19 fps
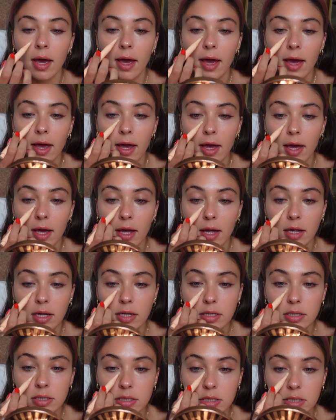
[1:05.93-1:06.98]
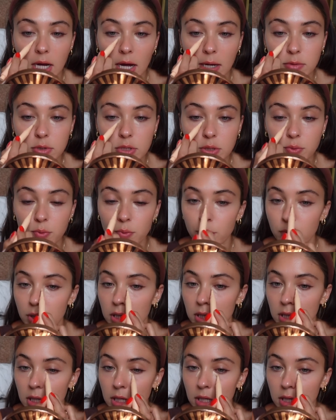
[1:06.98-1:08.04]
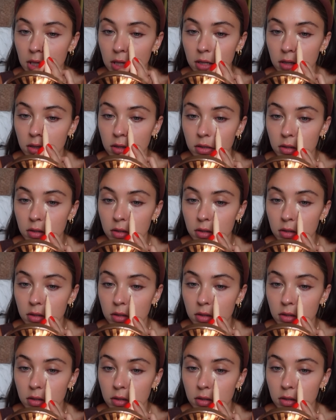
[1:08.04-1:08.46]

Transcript: And I'm just really